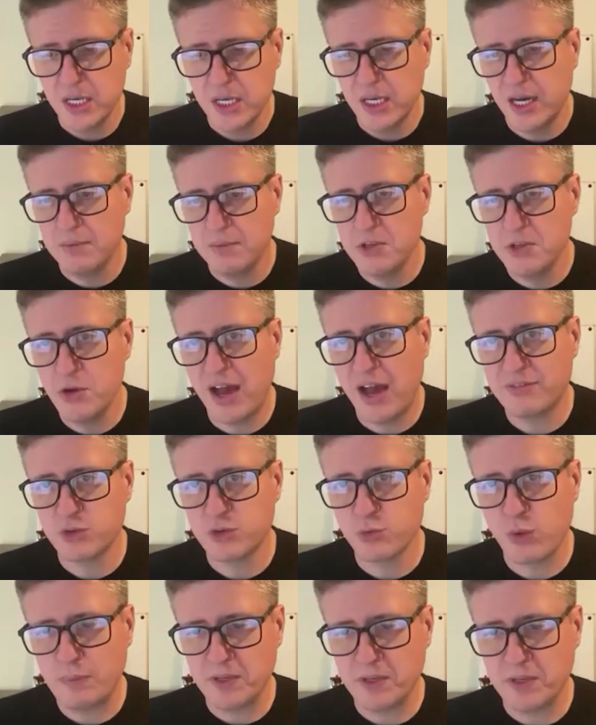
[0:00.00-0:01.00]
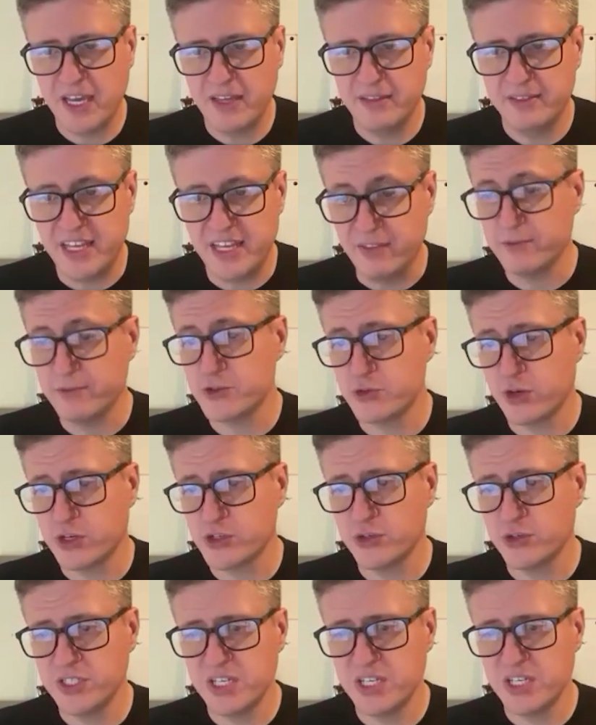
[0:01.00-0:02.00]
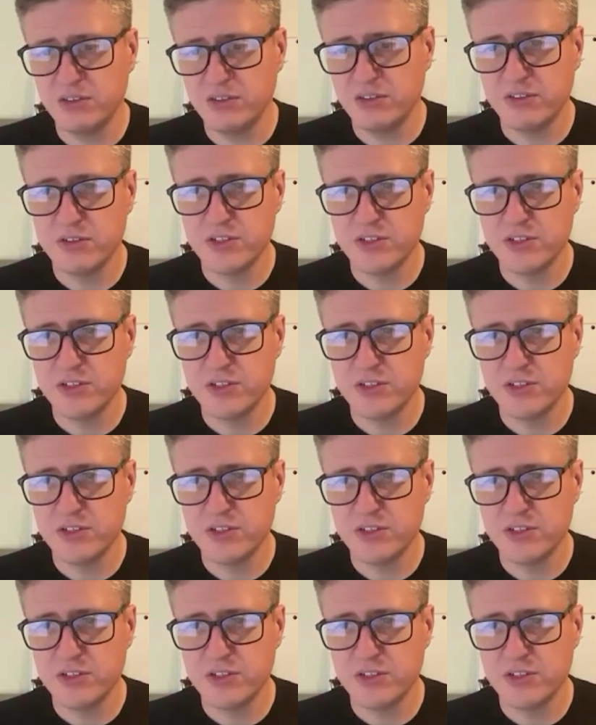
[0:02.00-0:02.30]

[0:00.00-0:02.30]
um, you have to replicate the infrastructure itself.